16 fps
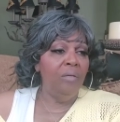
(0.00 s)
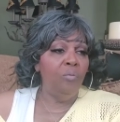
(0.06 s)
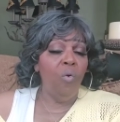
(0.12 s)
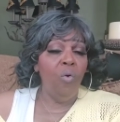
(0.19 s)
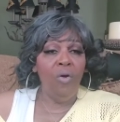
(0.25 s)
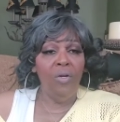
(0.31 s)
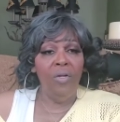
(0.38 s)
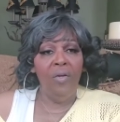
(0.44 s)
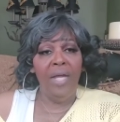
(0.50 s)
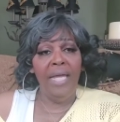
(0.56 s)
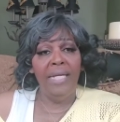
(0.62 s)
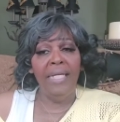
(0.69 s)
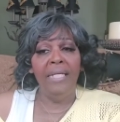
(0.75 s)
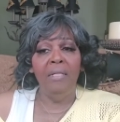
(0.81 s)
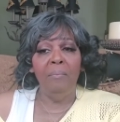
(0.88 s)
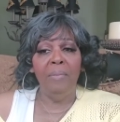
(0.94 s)
up water and
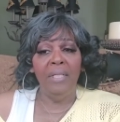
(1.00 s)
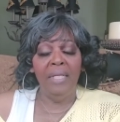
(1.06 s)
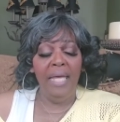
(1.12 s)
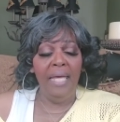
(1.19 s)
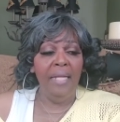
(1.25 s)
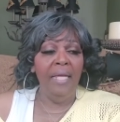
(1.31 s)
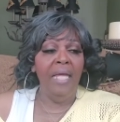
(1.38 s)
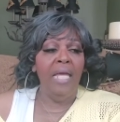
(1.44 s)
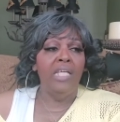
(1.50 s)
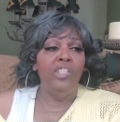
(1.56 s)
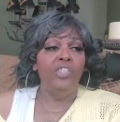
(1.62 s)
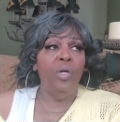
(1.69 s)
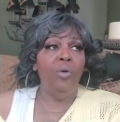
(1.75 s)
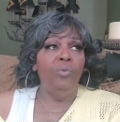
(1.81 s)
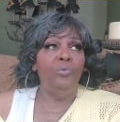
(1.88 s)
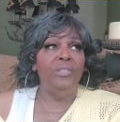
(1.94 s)
eating a banana,
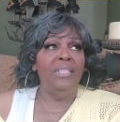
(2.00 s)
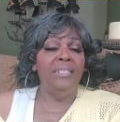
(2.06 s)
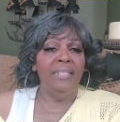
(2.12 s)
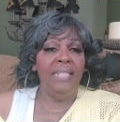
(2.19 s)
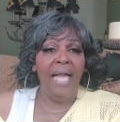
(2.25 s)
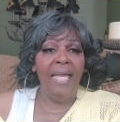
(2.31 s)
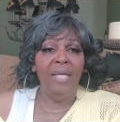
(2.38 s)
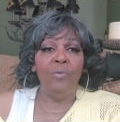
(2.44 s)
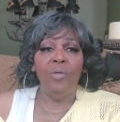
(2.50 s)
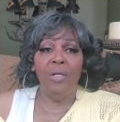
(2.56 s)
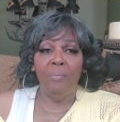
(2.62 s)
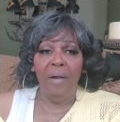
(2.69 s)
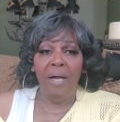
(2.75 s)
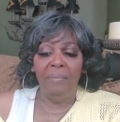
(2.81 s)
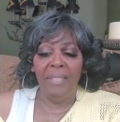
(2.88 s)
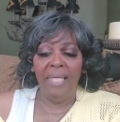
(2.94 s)
so tonight we'll
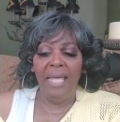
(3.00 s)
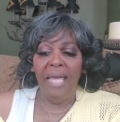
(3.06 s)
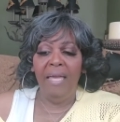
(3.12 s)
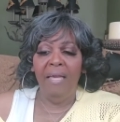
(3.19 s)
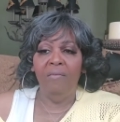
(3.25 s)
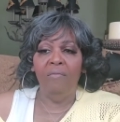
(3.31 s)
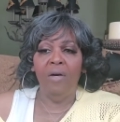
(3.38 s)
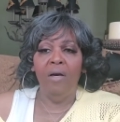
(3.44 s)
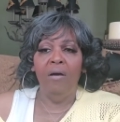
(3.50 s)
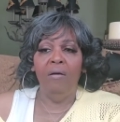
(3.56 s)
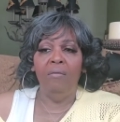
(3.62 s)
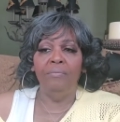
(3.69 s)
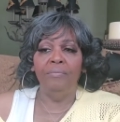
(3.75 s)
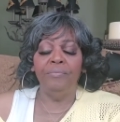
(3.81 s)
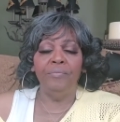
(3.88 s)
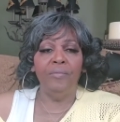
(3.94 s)
probably have
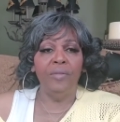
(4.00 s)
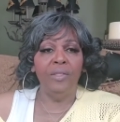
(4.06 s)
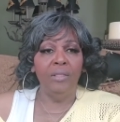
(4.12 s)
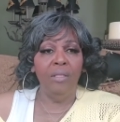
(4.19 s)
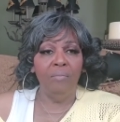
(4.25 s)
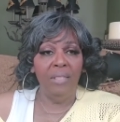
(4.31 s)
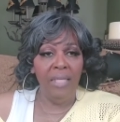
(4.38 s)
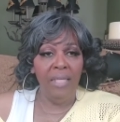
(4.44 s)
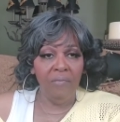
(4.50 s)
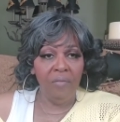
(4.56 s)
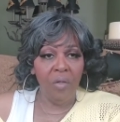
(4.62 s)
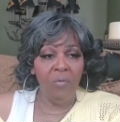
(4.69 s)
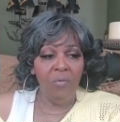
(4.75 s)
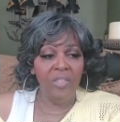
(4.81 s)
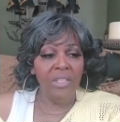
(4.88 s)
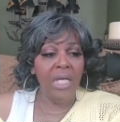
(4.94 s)
some
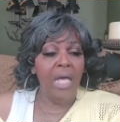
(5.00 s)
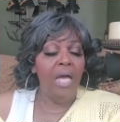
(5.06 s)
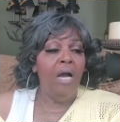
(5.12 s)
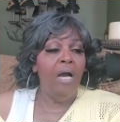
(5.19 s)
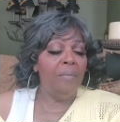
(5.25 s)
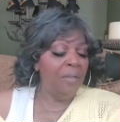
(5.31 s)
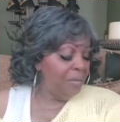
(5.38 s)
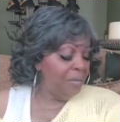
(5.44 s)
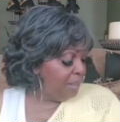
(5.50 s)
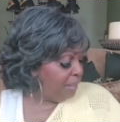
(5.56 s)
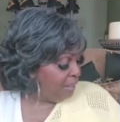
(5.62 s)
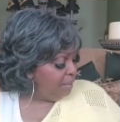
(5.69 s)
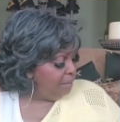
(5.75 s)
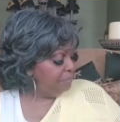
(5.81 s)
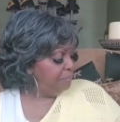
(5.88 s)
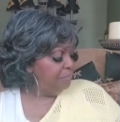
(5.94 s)
leftovers. I'm gonna
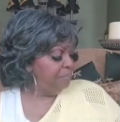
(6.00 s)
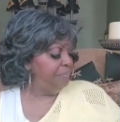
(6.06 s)
eat